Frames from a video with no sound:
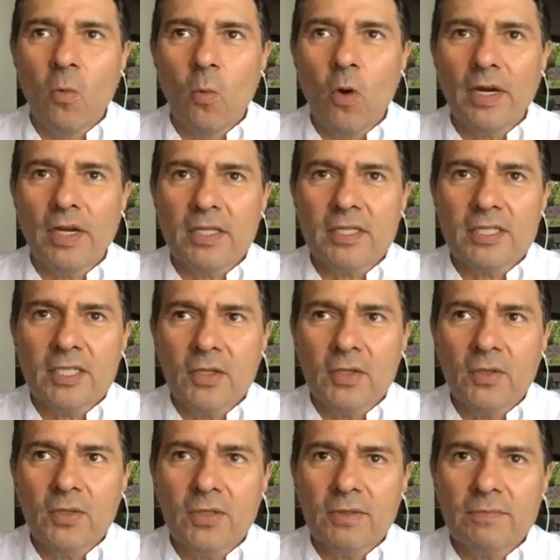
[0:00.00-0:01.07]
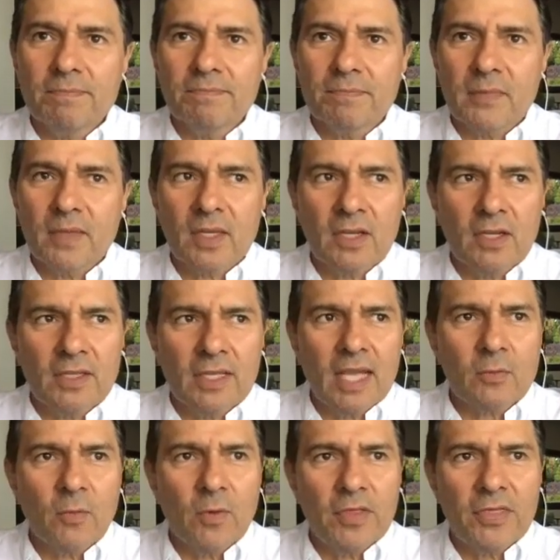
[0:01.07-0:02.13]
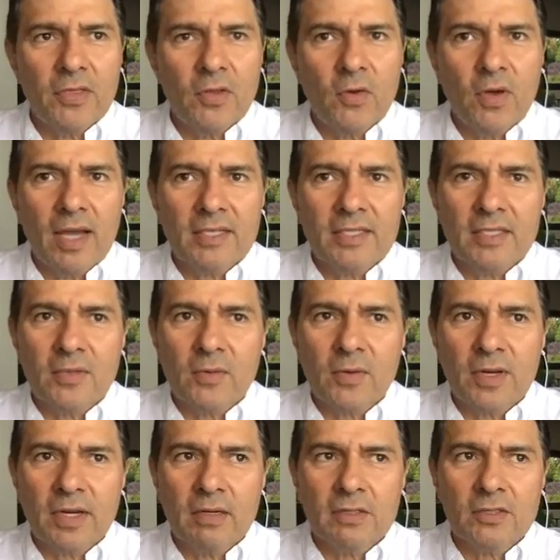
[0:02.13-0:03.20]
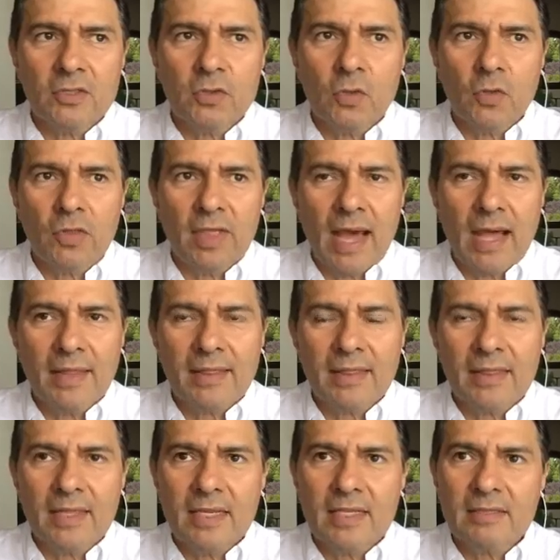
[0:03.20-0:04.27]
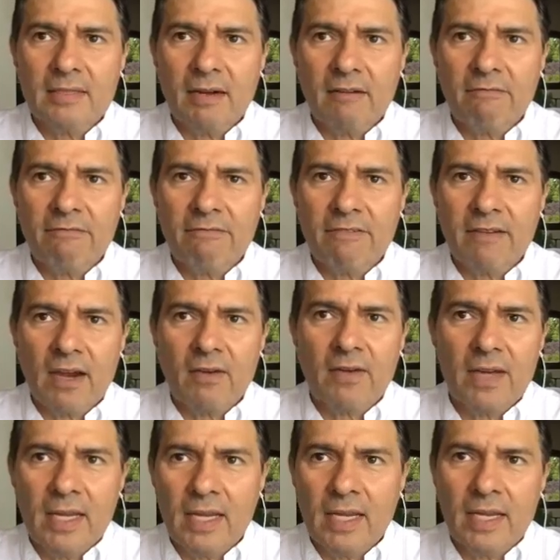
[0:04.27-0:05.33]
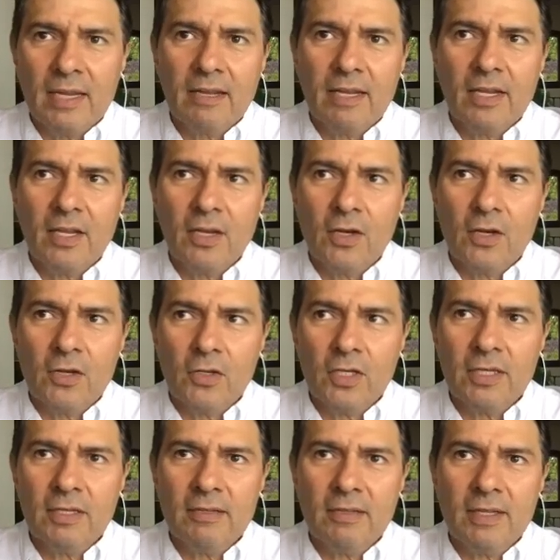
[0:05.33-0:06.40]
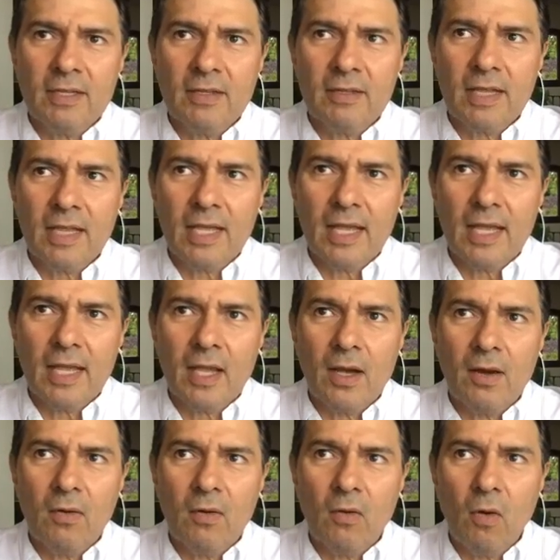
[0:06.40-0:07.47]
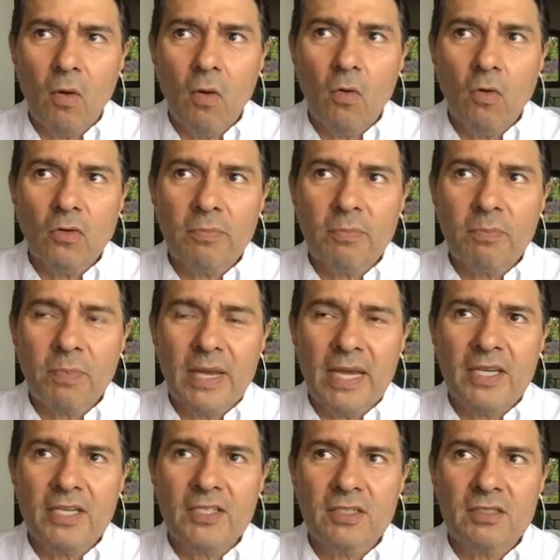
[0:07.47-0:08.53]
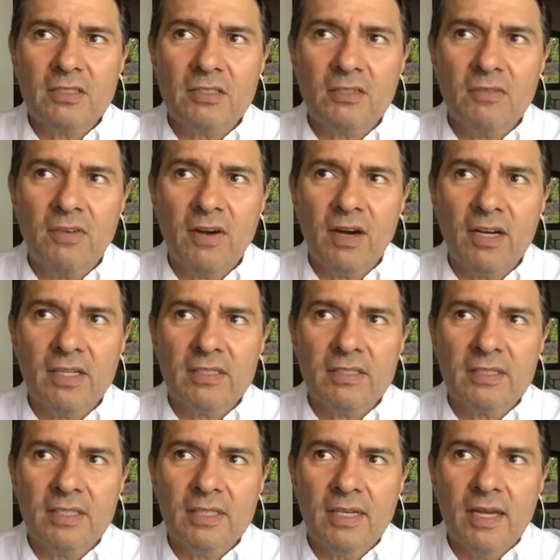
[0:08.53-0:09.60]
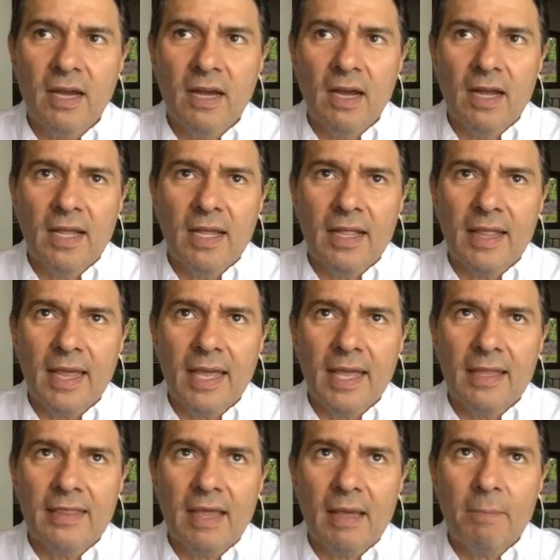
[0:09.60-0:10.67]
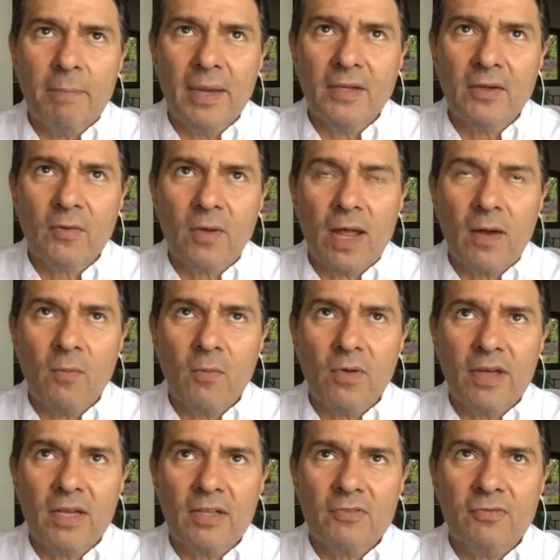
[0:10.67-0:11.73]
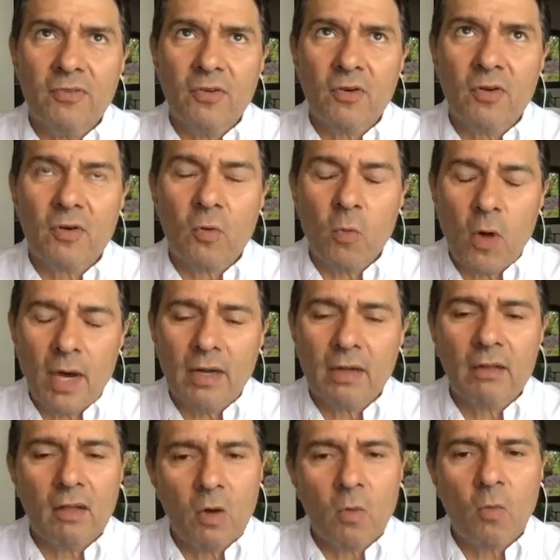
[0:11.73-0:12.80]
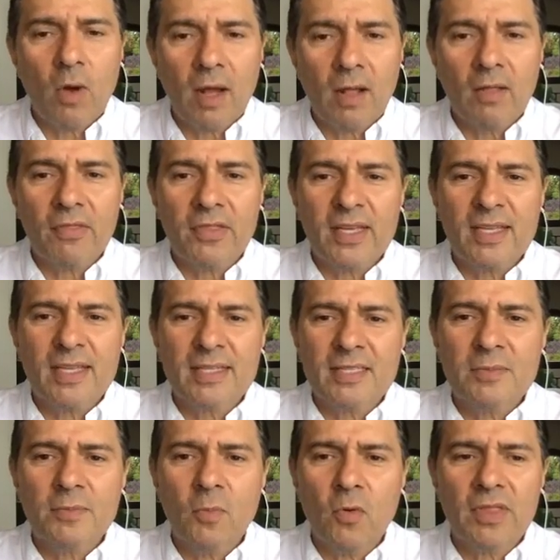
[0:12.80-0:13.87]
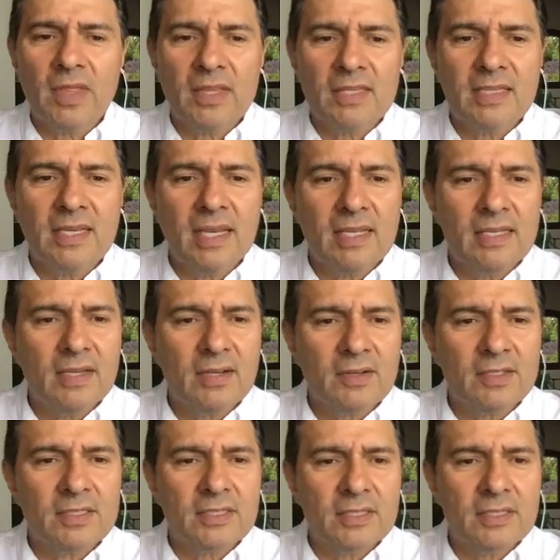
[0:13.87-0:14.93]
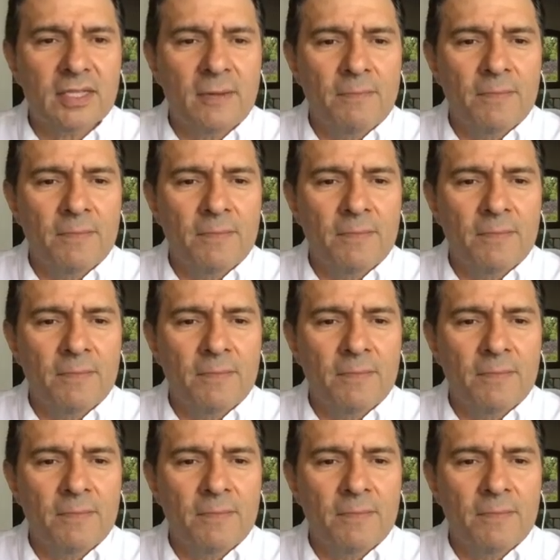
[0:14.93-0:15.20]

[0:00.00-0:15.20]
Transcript: wanted to connect with you guys in regards to that. These are very good old patients of ours that have been around with us for quite a long while. I think it's more than 10 years.